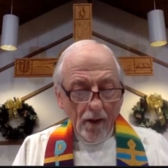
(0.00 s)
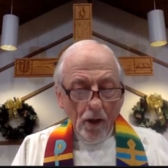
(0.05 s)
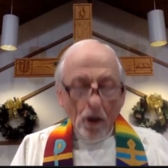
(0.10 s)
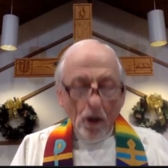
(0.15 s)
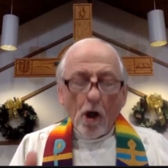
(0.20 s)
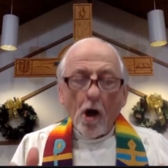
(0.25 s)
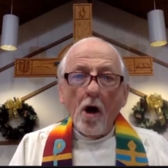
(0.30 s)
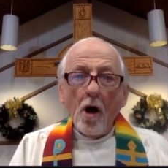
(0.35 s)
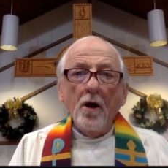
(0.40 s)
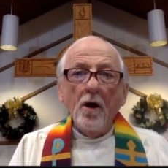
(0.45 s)

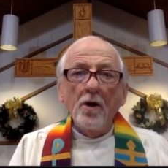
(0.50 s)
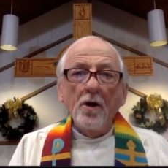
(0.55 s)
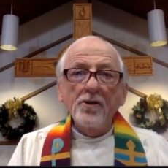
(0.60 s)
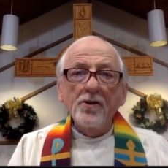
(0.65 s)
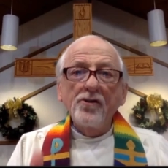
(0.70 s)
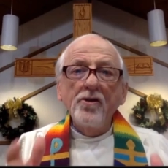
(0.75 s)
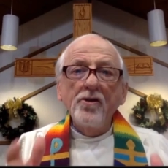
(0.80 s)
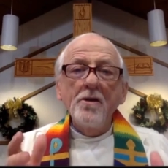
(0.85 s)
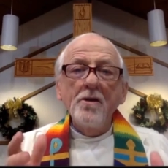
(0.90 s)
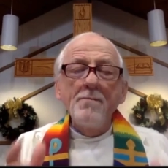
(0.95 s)

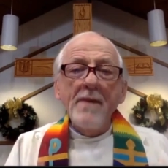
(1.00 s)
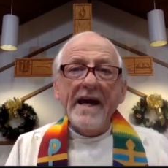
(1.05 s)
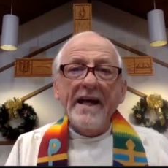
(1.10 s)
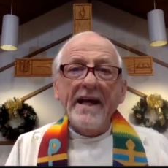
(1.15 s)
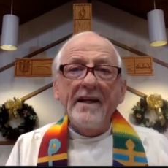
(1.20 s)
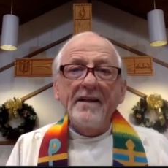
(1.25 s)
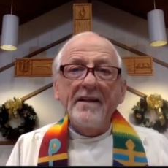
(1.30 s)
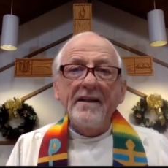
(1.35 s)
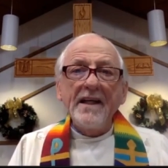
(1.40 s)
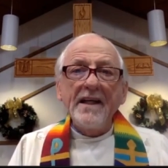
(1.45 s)
calls
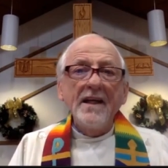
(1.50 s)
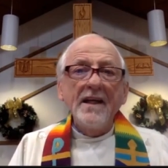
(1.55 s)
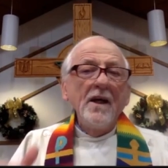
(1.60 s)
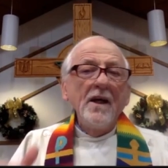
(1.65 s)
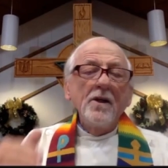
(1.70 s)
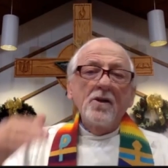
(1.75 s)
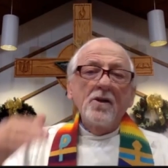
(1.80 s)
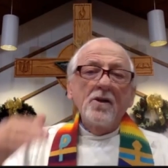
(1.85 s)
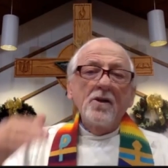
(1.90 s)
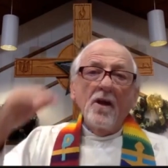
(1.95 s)
humanity
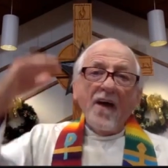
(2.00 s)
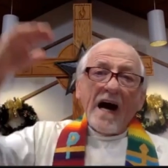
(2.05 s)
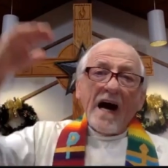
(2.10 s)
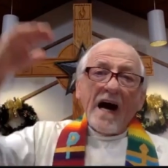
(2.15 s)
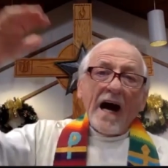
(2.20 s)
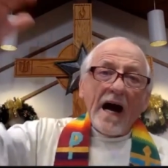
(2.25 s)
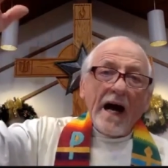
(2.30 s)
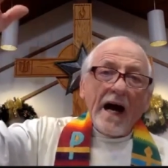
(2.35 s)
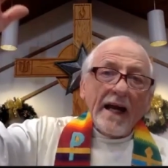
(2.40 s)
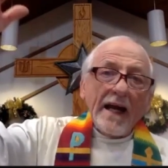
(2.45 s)
to the
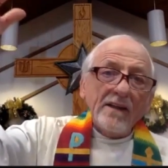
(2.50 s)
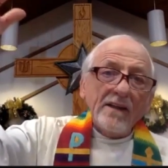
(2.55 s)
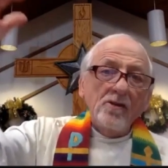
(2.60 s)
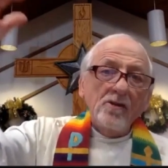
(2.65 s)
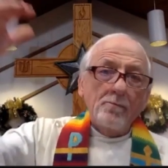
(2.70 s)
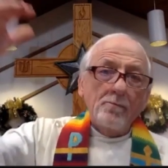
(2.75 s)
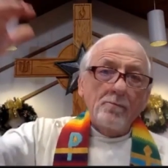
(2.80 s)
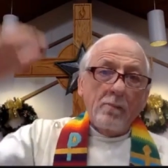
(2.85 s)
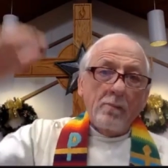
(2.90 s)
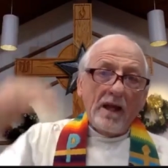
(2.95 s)

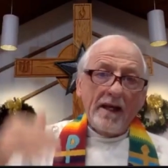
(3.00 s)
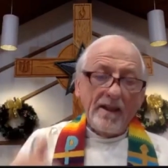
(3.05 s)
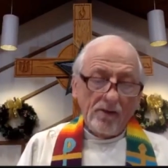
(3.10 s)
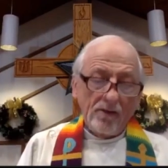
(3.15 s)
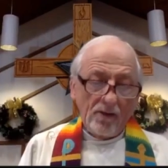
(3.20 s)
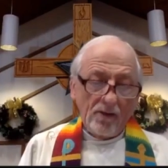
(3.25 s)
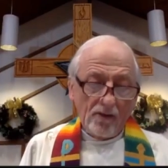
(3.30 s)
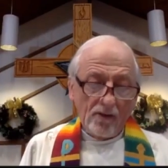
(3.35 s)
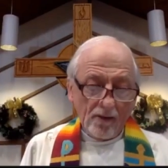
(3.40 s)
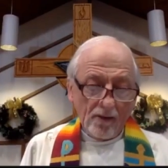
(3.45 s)
highest
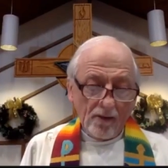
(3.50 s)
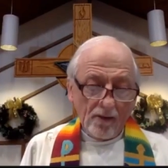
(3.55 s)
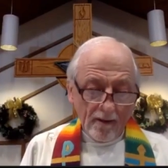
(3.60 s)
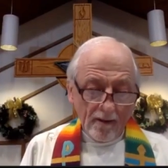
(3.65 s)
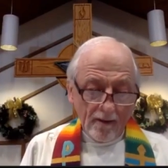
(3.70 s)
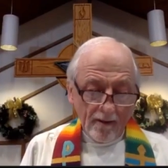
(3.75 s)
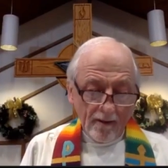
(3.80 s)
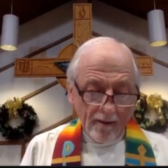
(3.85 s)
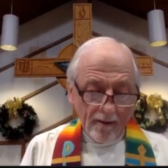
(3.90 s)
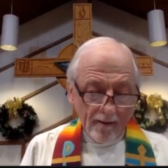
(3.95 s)
place
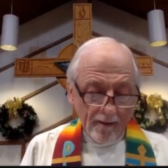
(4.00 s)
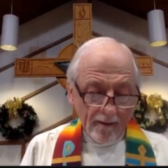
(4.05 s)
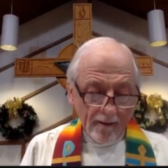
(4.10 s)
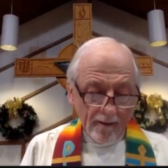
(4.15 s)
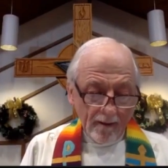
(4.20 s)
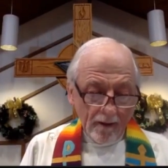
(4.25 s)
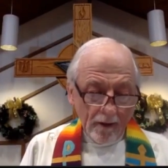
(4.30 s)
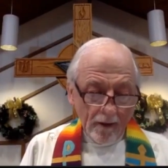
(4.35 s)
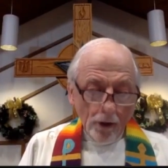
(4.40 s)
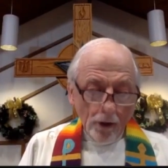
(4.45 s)

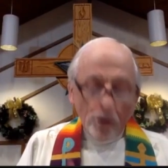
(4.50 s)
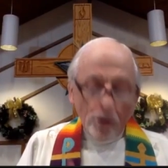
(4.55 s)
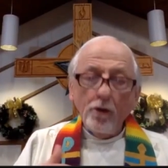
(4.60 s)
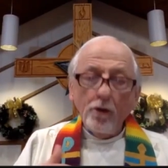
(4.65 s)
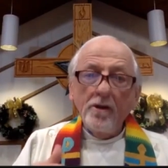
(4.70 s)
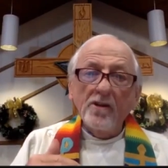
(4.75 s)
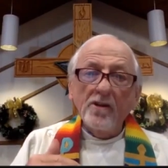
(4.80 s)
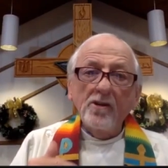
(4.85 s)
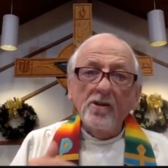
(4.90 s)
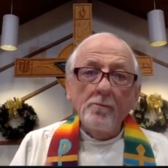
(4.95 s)
to
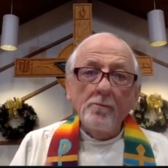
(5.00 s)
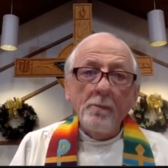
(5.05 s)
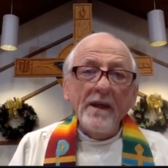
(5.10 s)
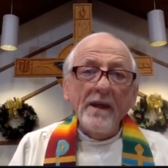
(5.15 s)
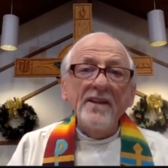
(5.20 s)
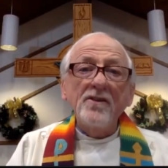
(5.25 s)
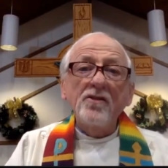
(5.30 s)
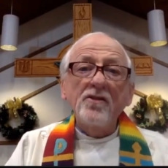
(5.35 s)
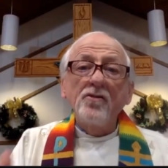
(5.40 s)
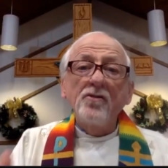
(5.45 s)

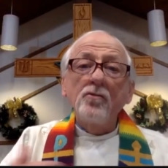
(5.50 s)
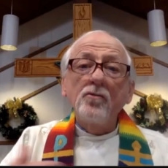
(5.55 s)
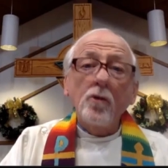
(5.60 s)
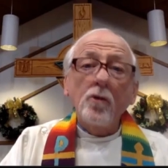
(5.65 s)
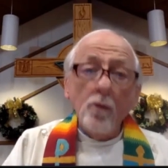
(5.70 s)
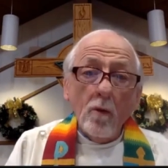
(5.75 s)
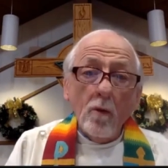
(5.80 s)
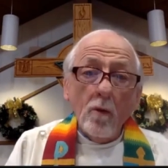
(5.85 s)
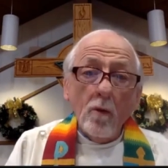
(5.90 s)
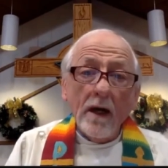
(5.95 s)
dispense
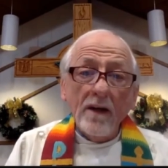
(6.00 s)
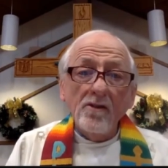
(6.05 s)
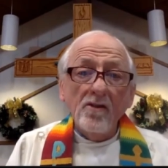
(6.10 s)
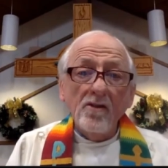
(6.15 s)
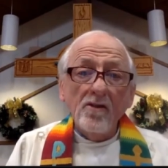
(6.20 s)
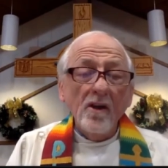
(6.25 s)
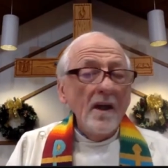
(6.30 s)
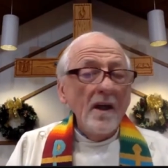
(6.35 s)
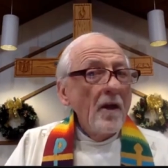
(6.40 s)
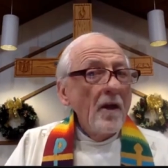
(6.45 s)
to
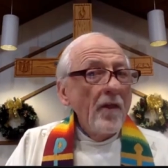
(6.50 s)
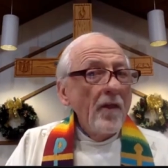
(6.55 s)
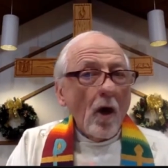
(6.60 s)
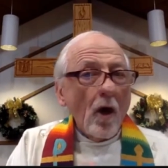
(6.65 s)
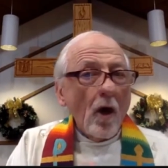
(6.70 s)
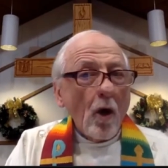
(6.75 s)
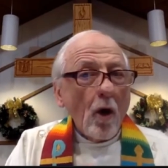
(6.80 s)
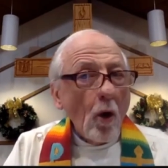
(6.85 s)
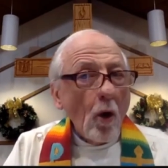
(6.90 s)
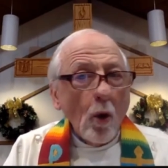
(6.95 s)
us the
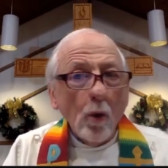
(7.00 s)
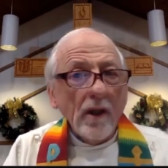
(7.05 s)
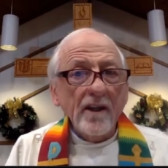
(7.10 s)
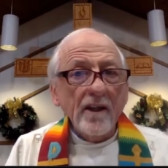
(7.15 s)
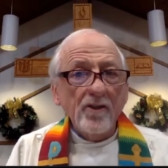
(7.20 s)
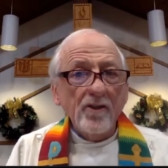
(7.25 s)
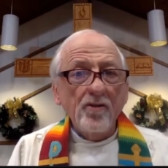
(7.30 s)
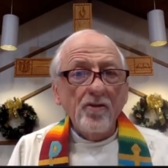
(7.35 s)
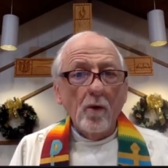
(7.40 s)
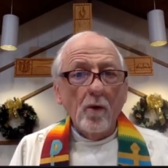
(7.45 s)

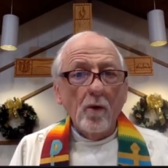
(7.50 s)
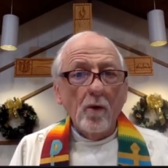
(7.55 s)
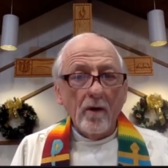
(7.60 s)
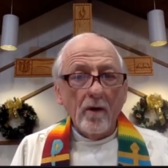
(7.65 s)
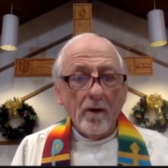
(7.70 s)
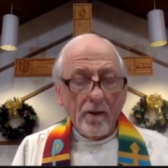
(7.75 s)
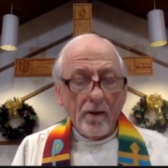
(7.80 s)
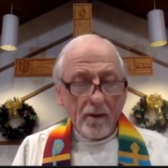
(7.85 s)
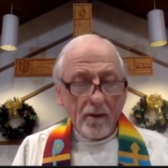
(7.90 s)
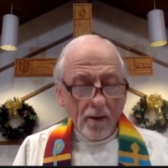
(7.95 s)
holiest
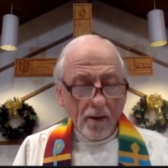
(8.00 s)
word.